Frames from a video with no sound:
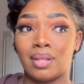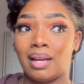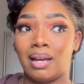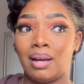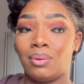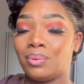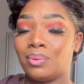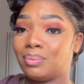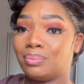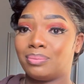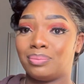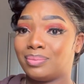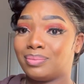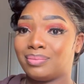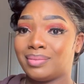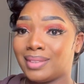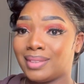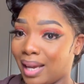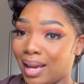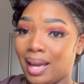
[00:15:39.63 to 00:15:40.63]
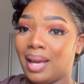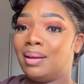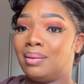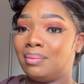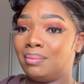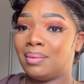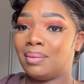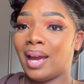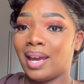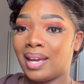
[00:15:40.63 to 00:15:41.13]

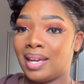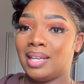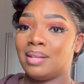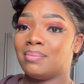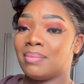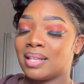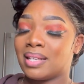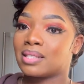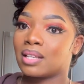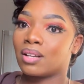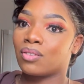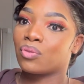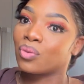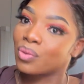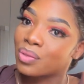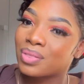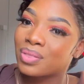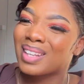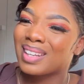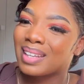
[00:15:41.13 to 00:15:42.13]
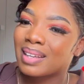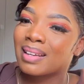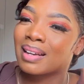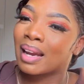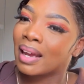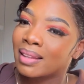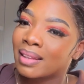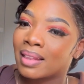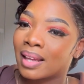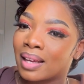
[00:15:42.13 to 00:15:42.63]
I hate myself for thinking
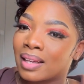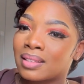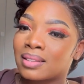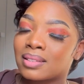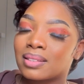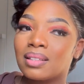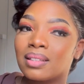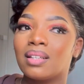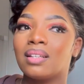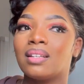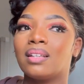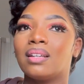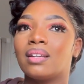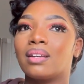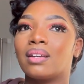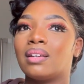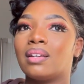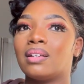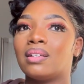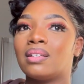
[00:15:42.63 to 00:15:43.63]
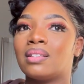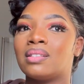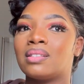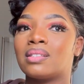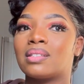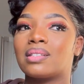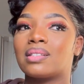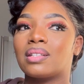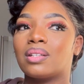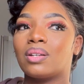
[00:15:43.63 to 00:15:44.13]
like that.
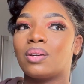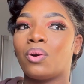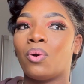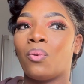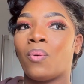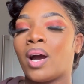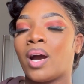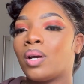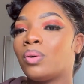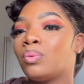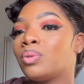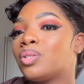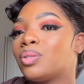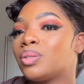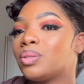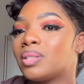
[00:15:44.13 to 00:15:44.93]
Because why would